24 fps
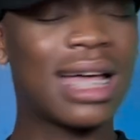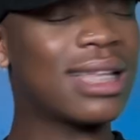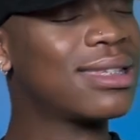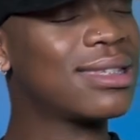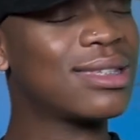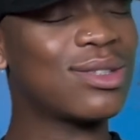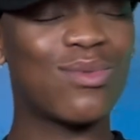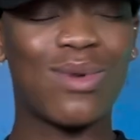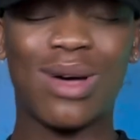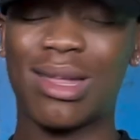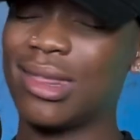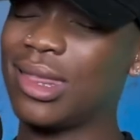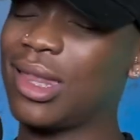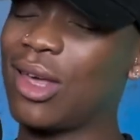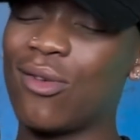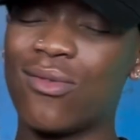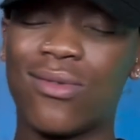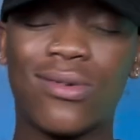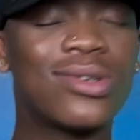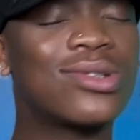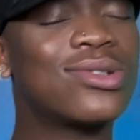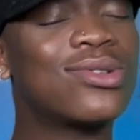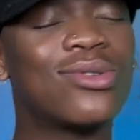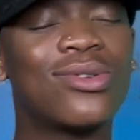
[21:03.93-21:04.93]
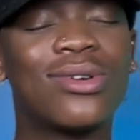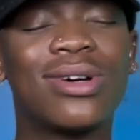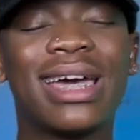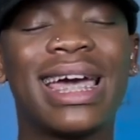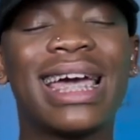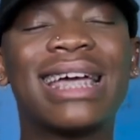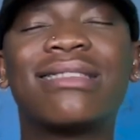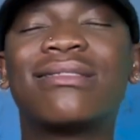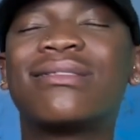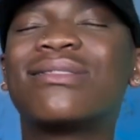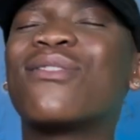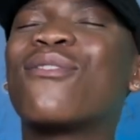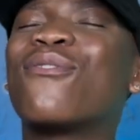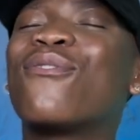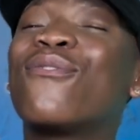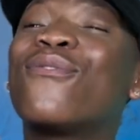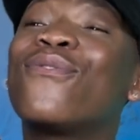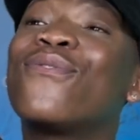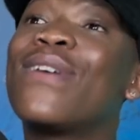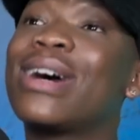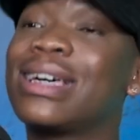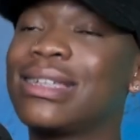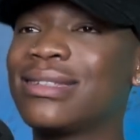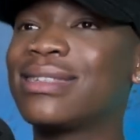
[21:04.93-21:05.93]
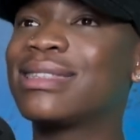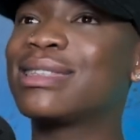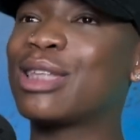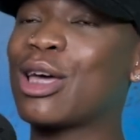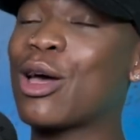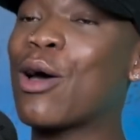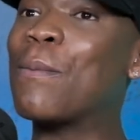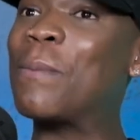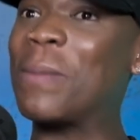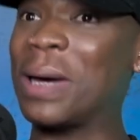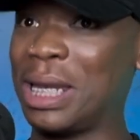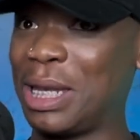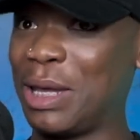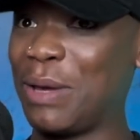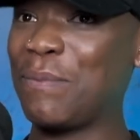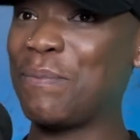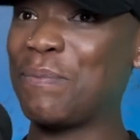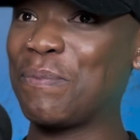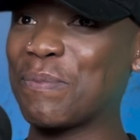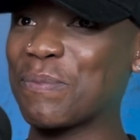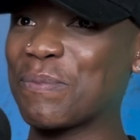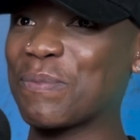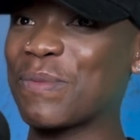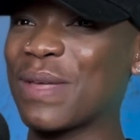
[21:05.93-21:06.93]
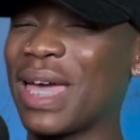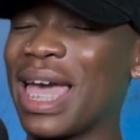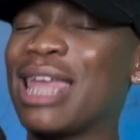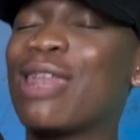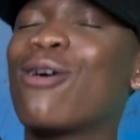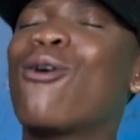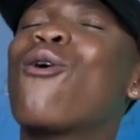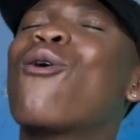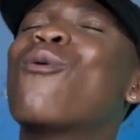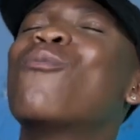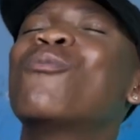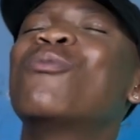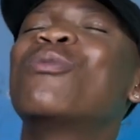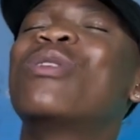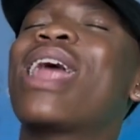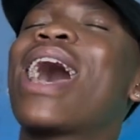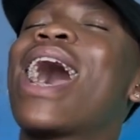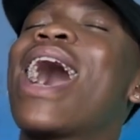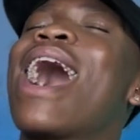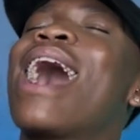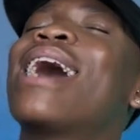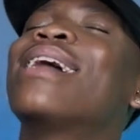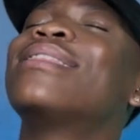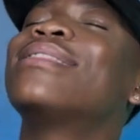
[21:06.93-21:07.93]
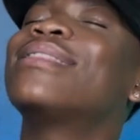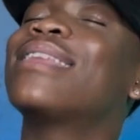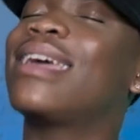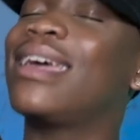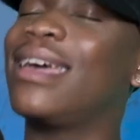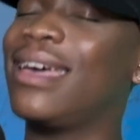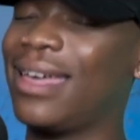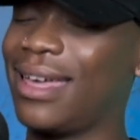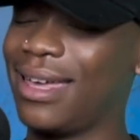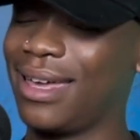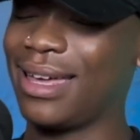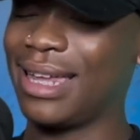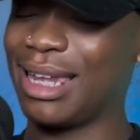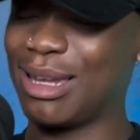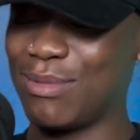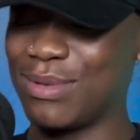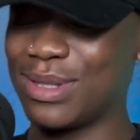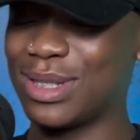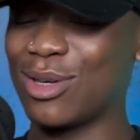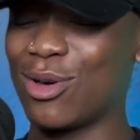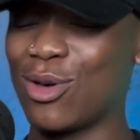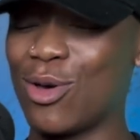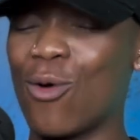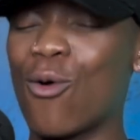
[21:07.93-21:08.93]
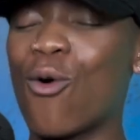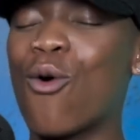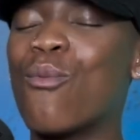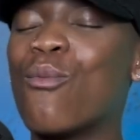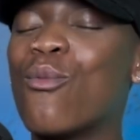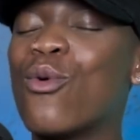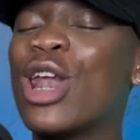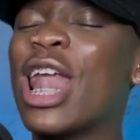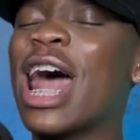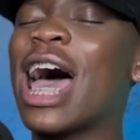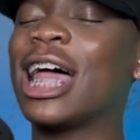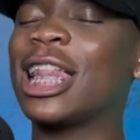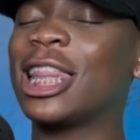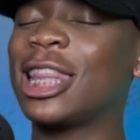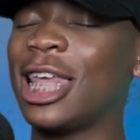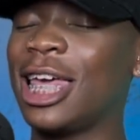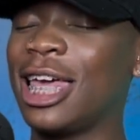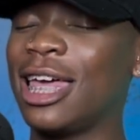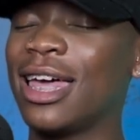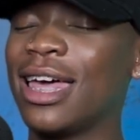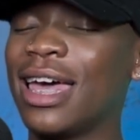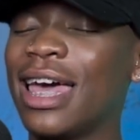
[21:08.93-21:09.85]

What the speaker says: That's one thing for sure. It's fast money. And homonati. That's how you homonati.